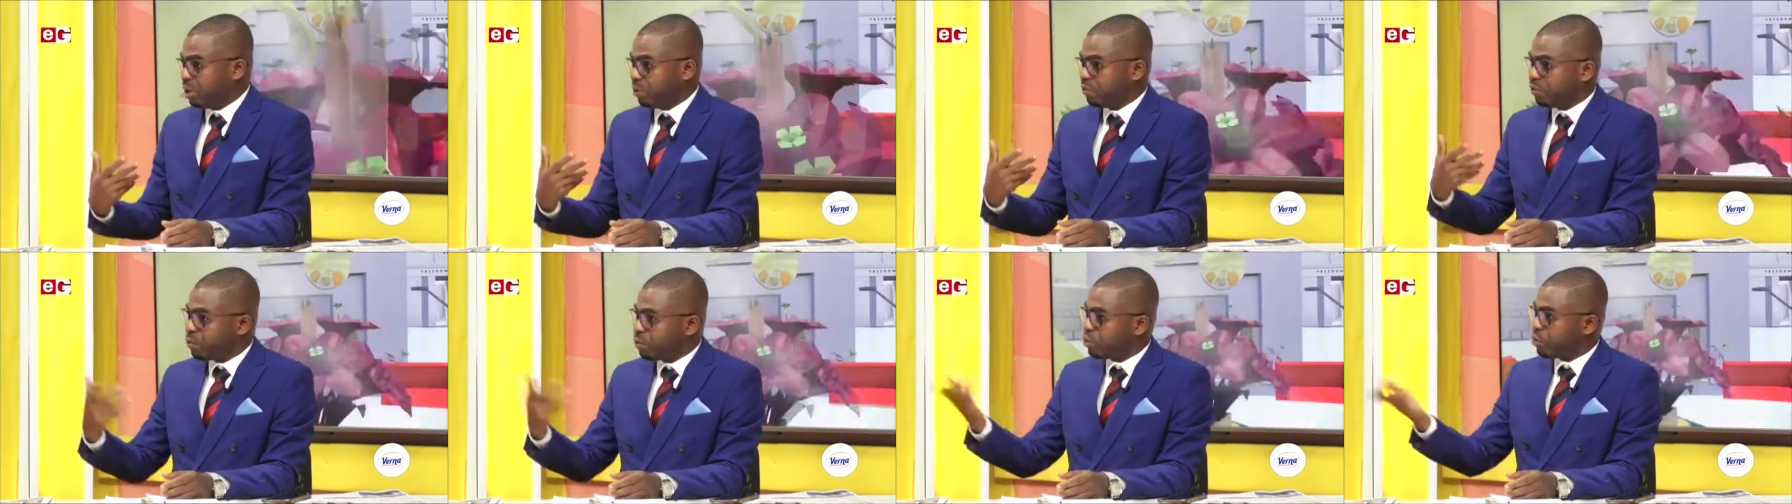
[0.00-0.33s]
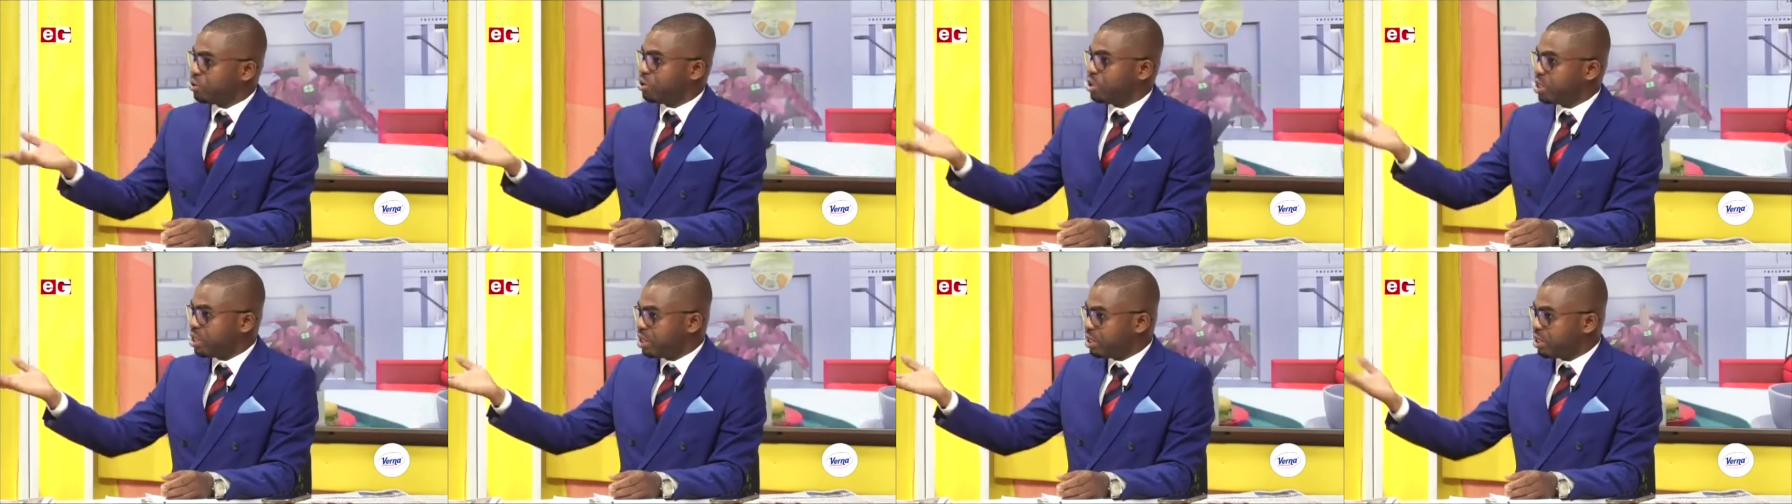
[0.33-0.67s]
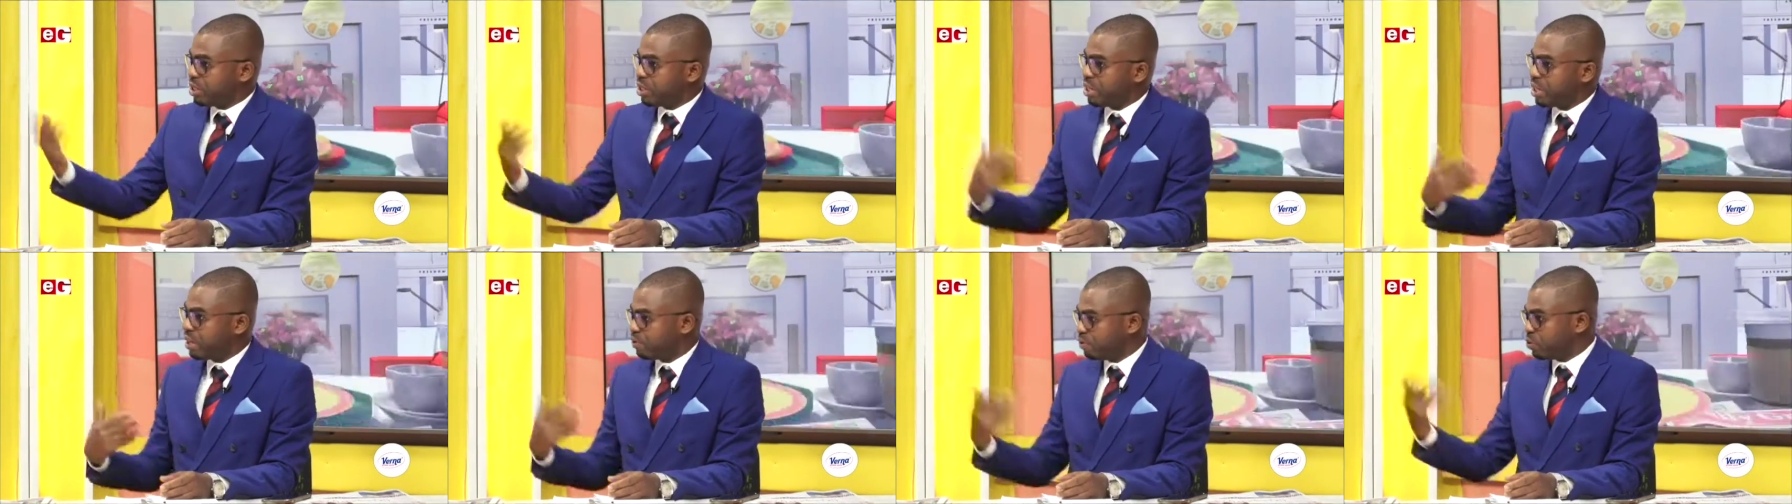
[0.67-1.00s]
fortunate
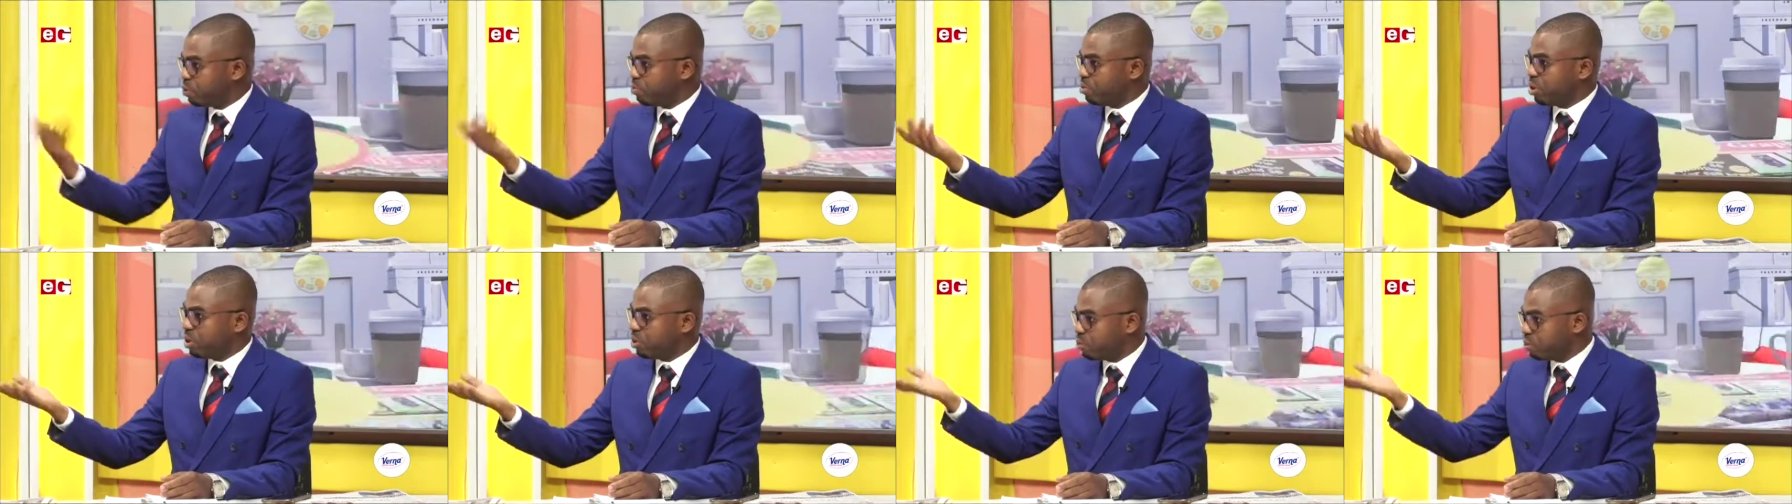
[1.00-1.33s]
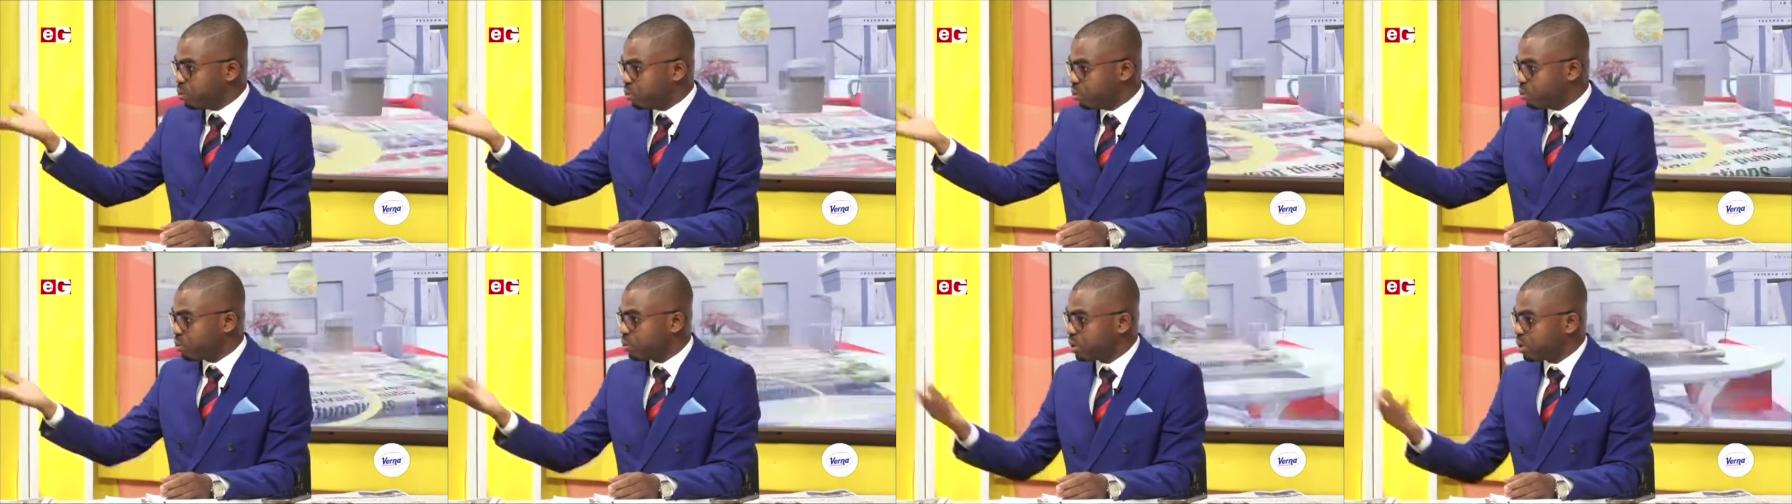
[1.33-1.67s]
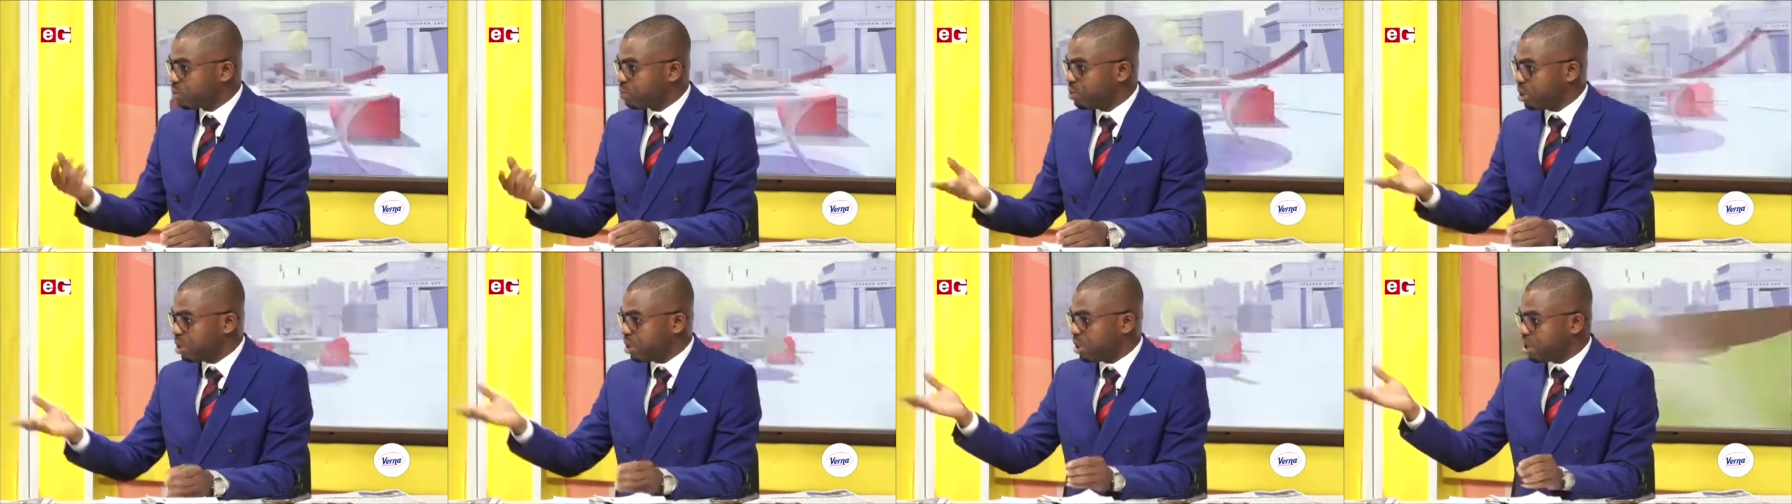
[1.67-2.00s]
enough to be able to
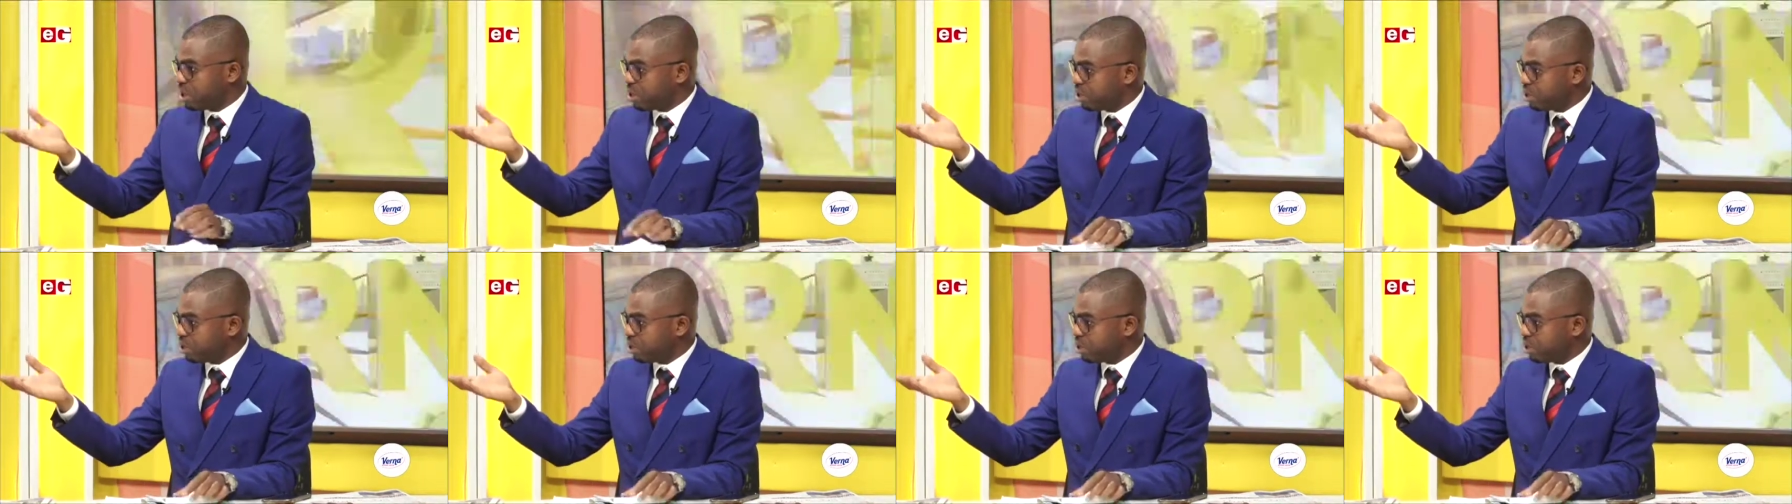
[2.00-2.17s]
speak